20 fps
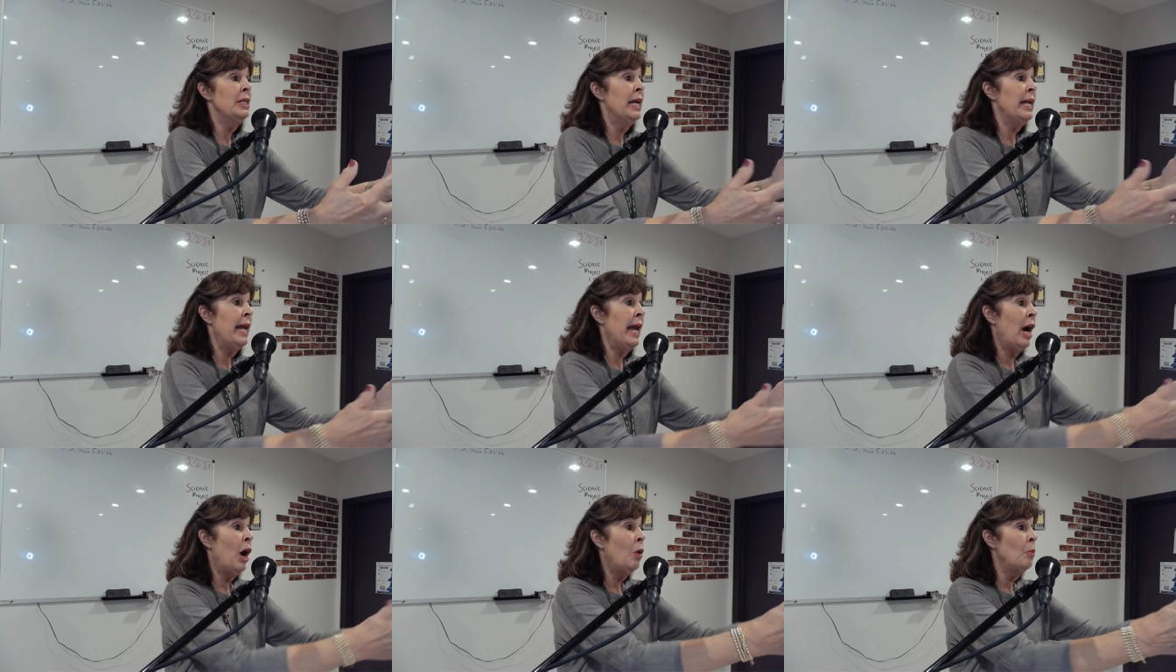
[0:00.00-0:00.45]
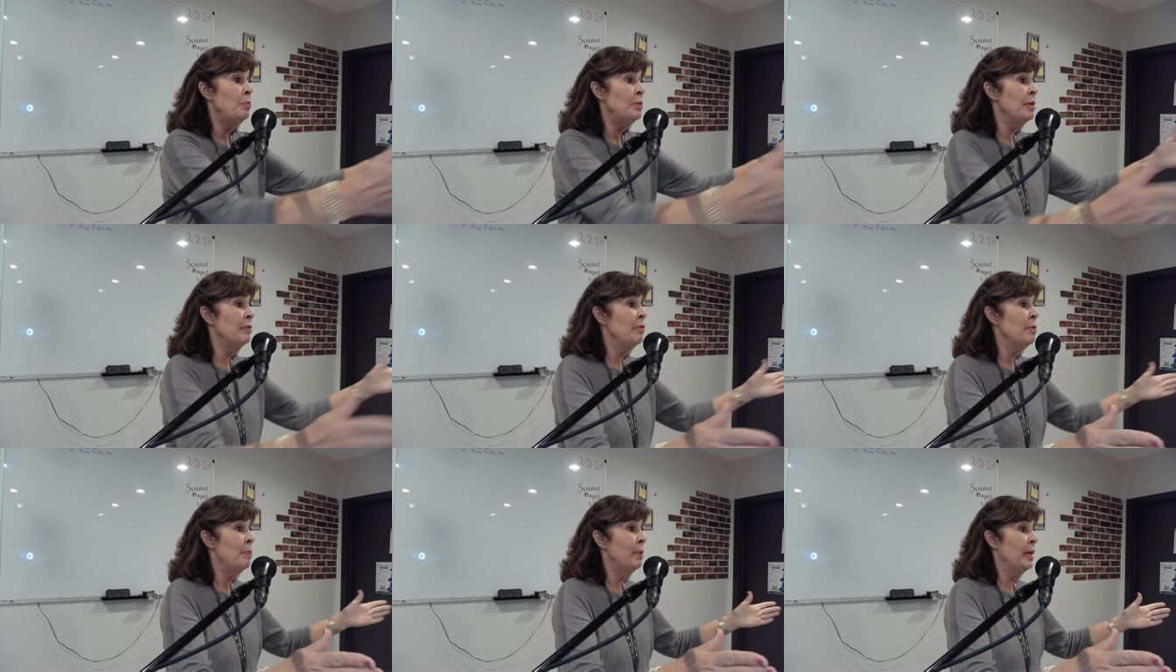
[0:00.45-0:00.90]
that helped
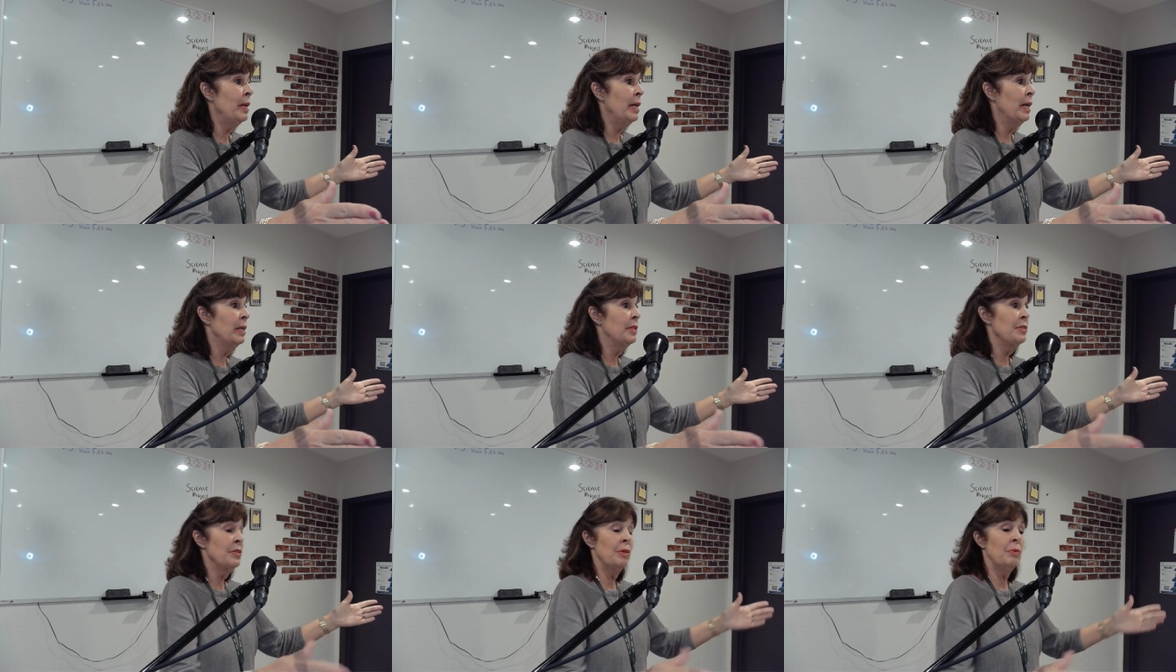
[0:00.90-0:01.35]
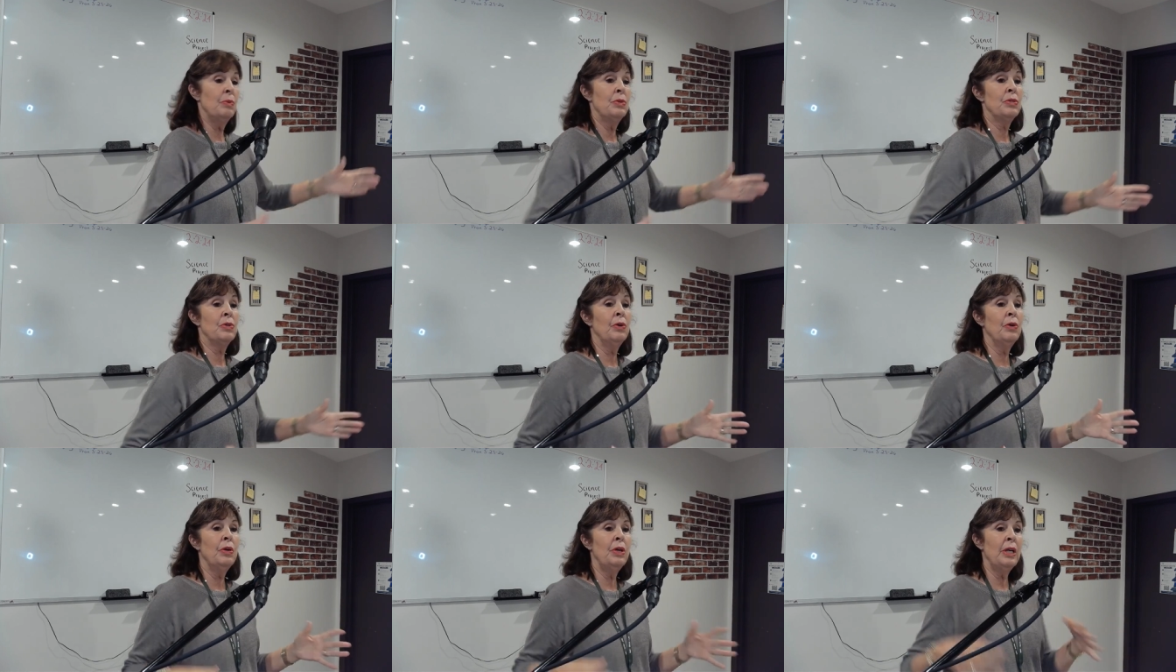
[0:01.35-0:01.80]
everybody else that
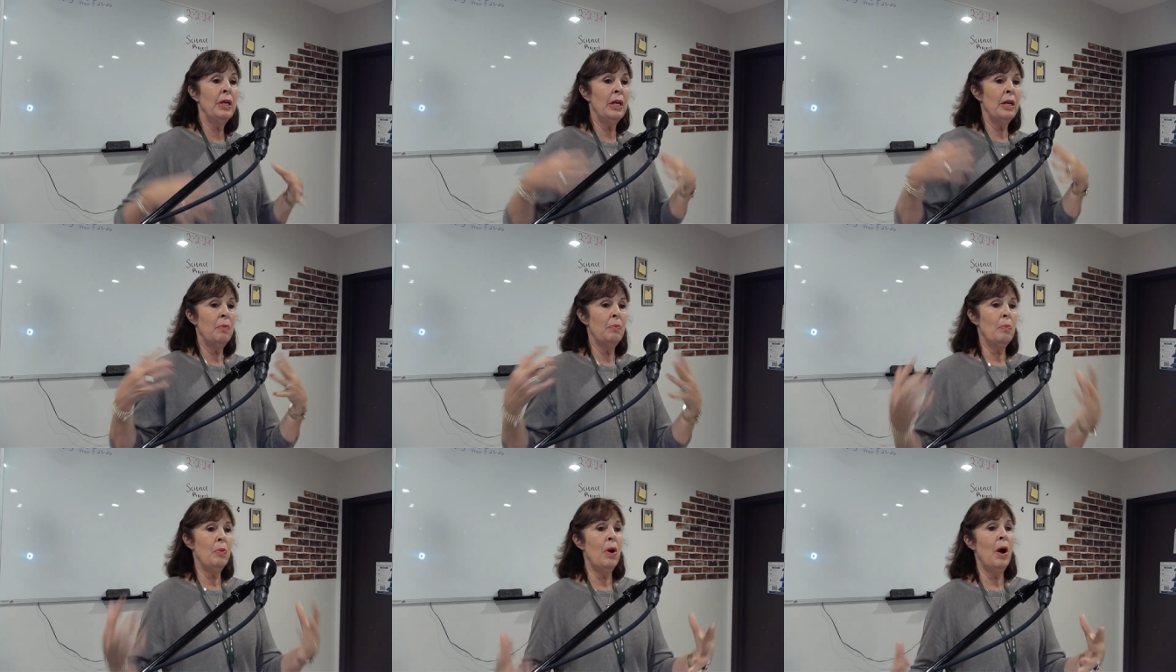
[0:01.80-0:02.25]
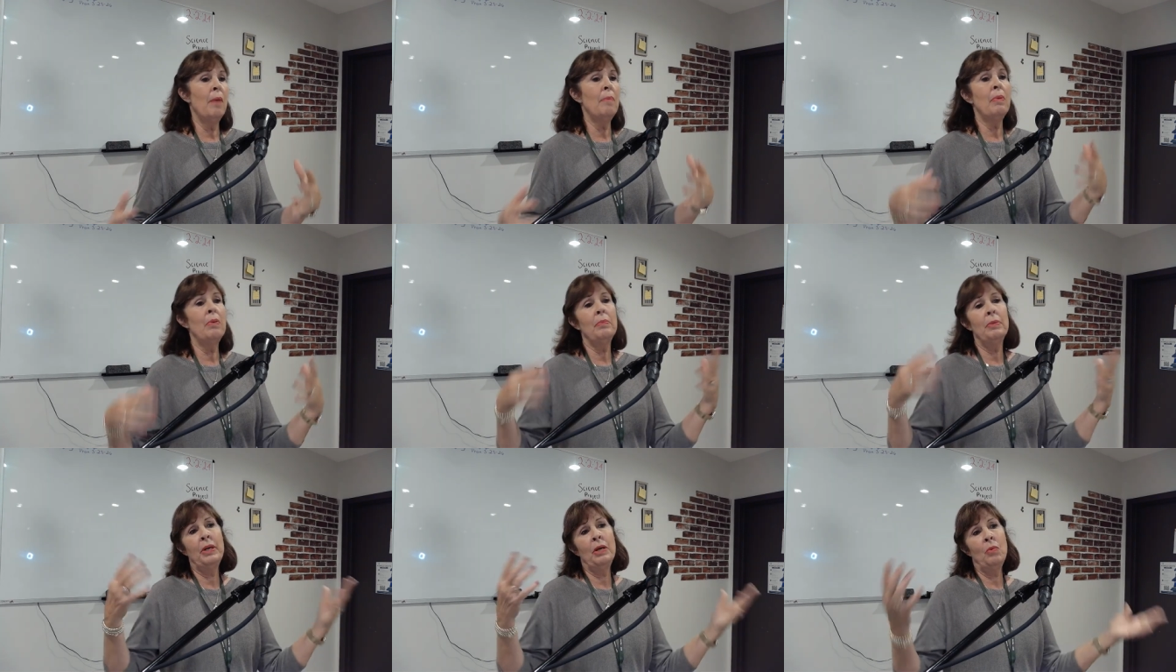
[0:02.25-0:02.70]
was hurting and in
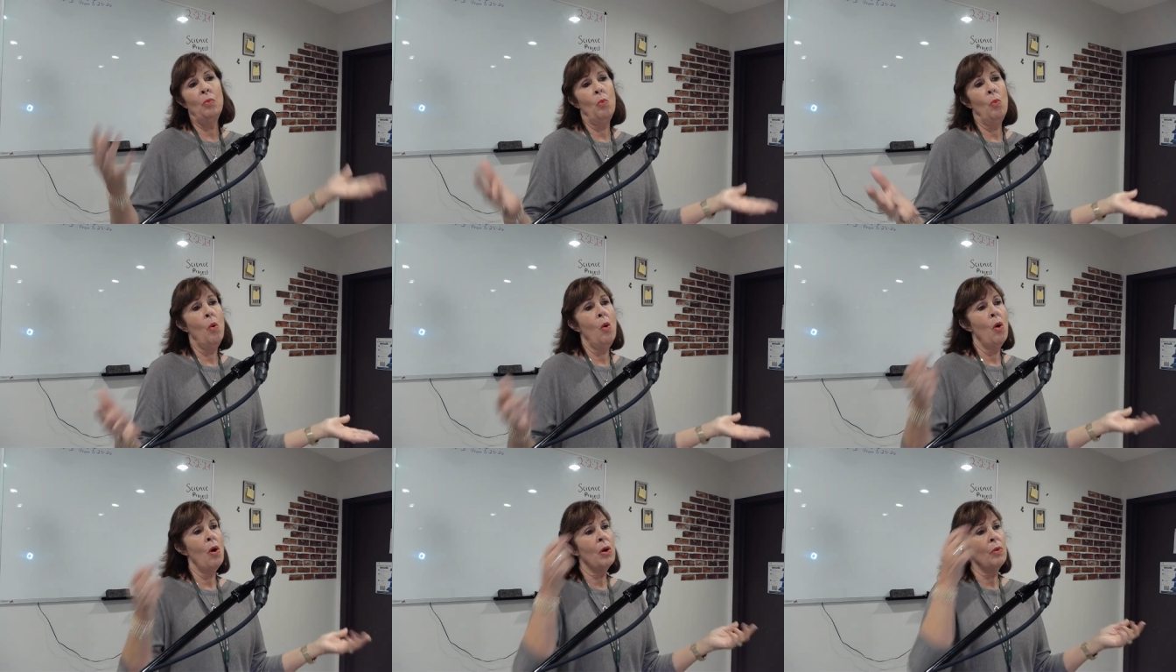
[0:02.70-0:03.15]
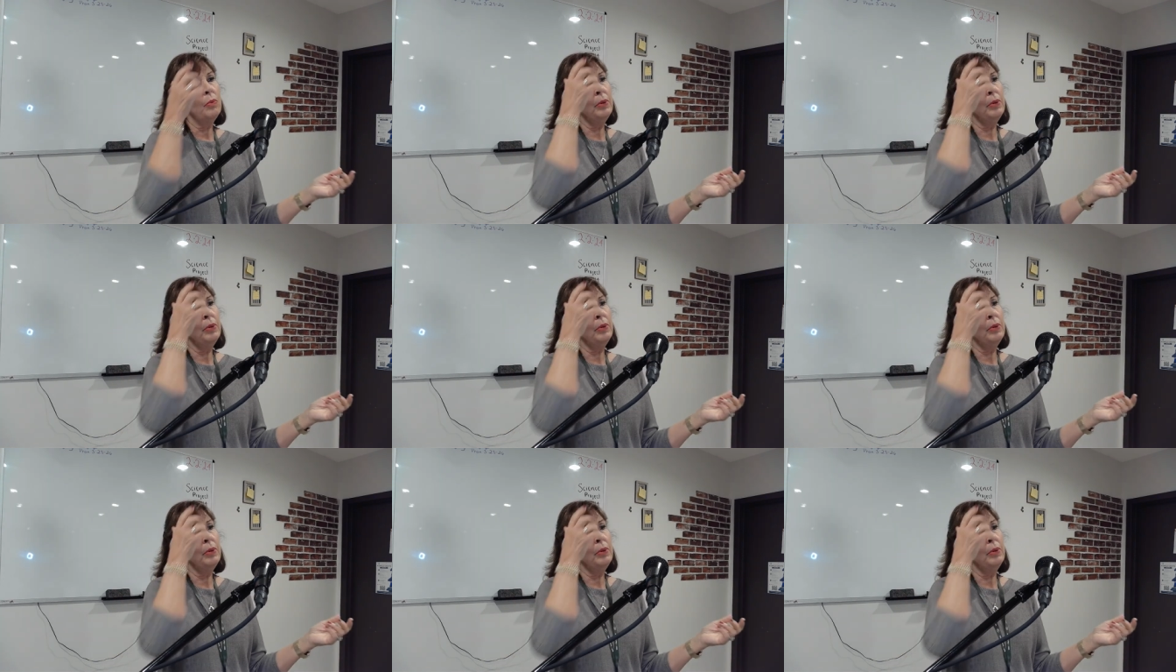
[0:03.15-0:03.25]
problem and in war.